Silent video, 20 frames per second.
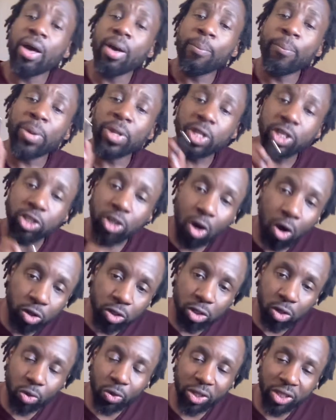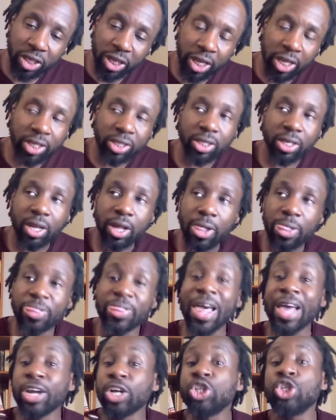But there's also critiques
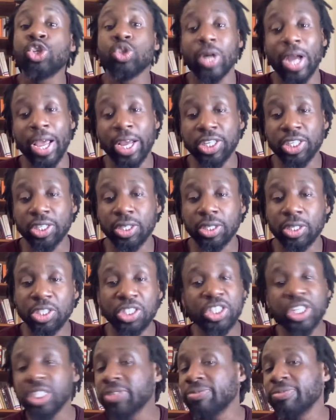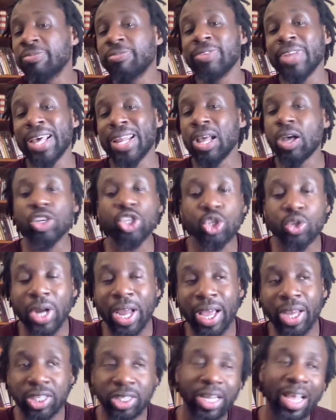that are trash, just flat out
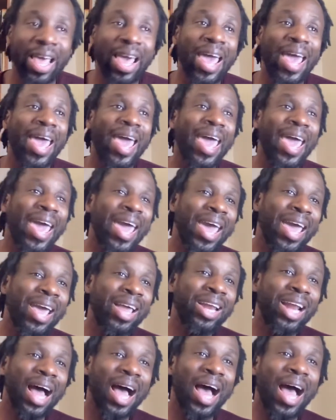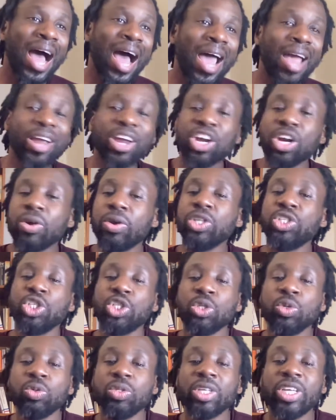trash. And I encourage
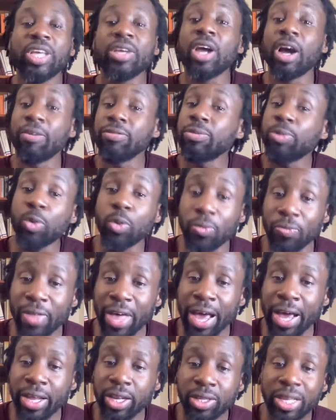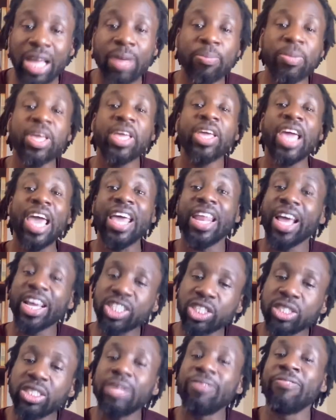you to get comfortable with that, and
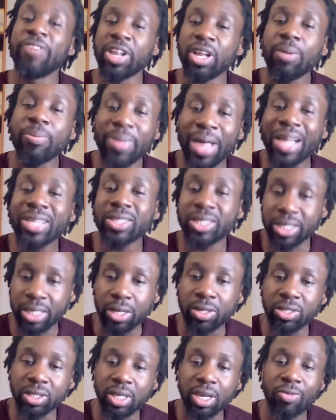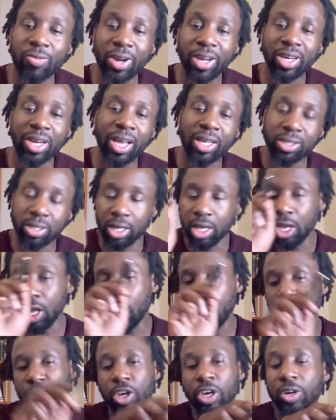actually develop that skill set of recognizing
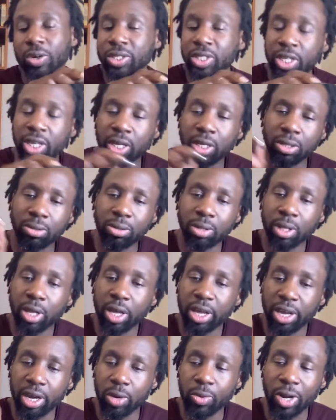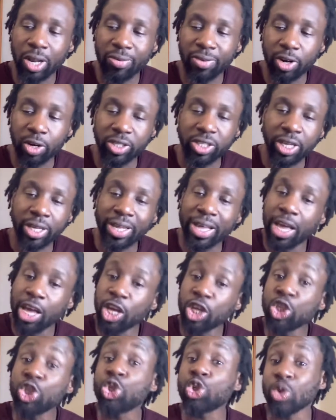good critique, irrelevant critique,
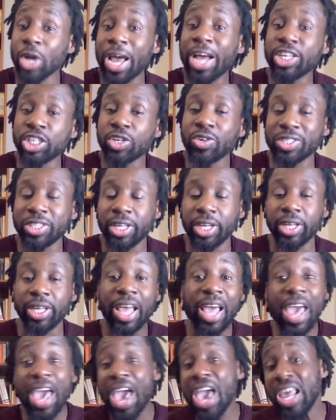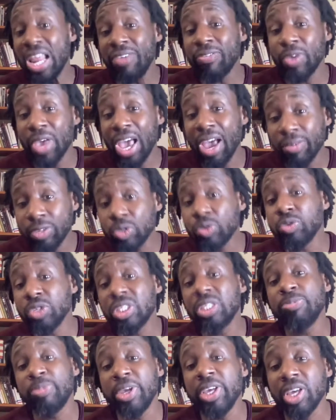trash critique. And if you have to,
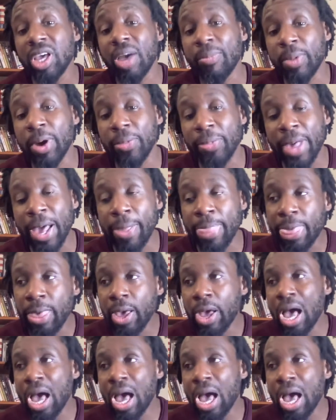speak up on that.